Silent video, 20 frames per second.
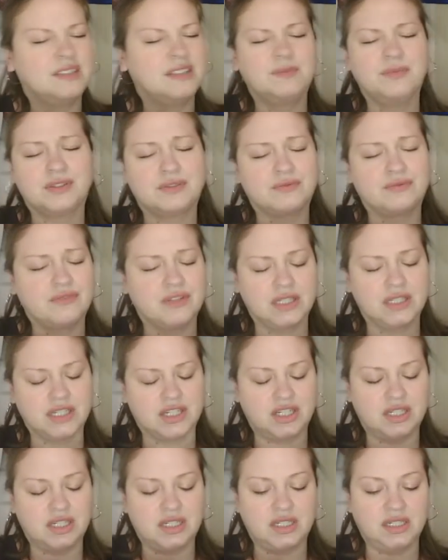It smells really
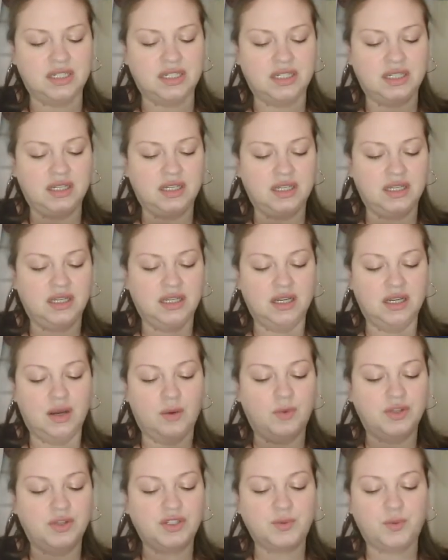good,
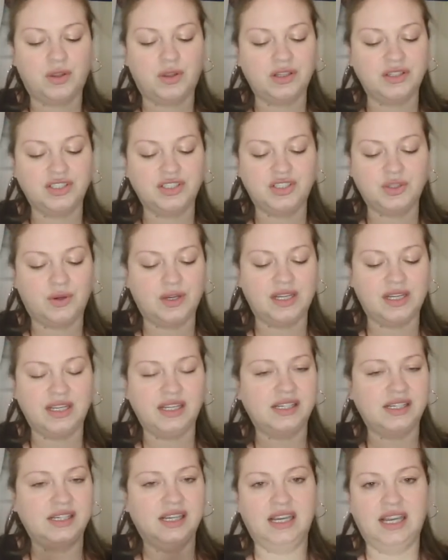which we'll
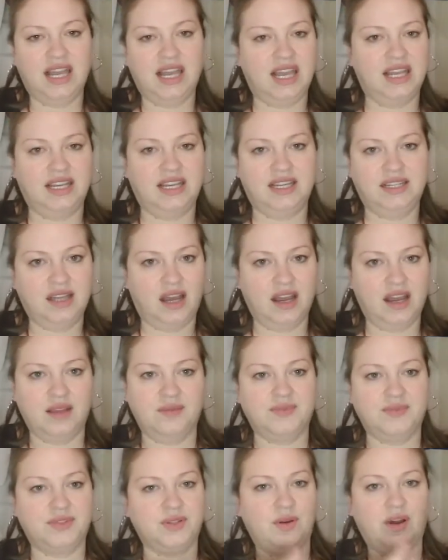enjoy
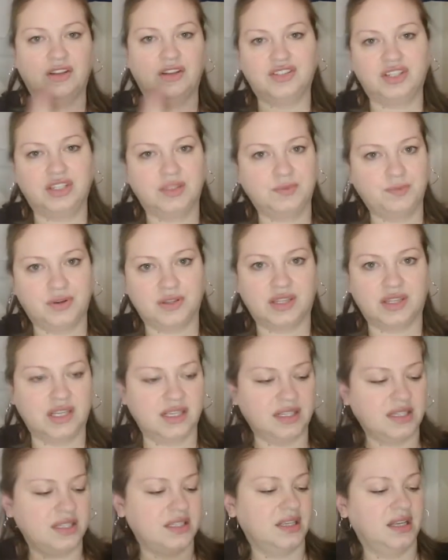anytime. So I'll just put
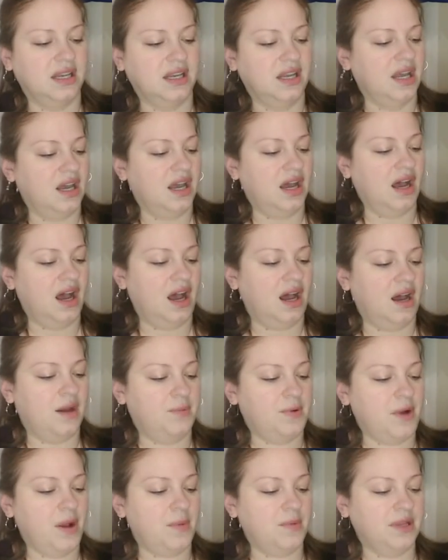this
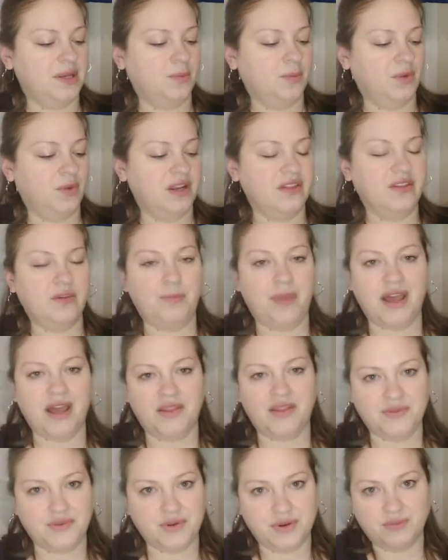probably in one of the
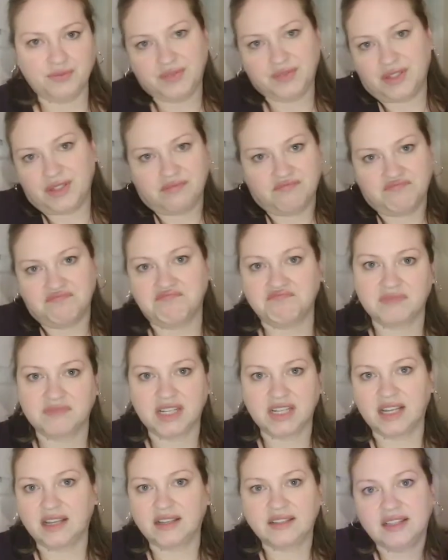bathrooms
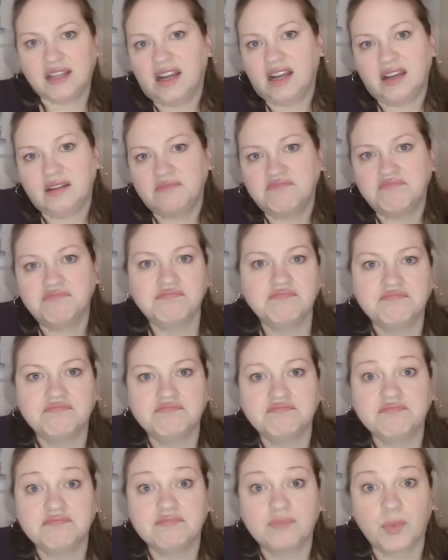the next time
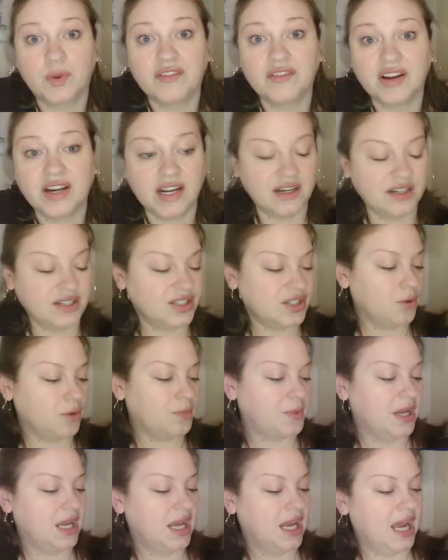we run out of
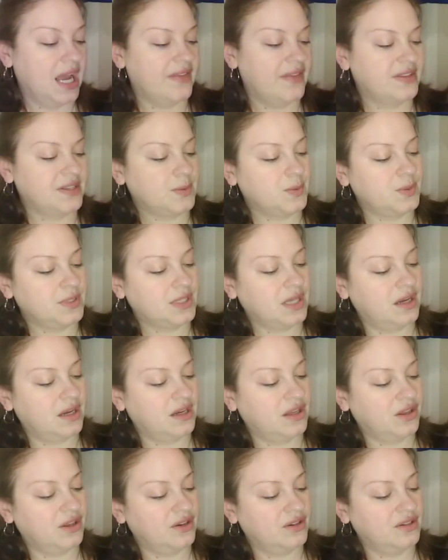soap. And this was
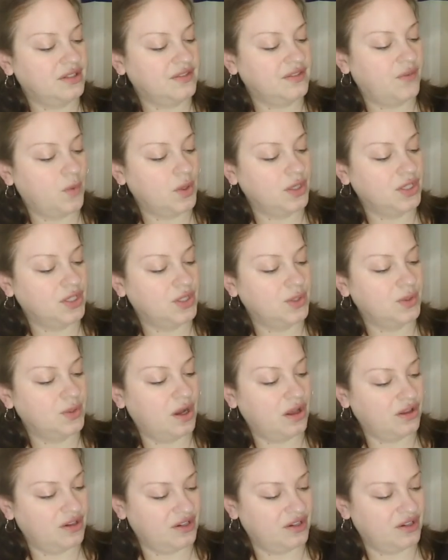on clearance for $2.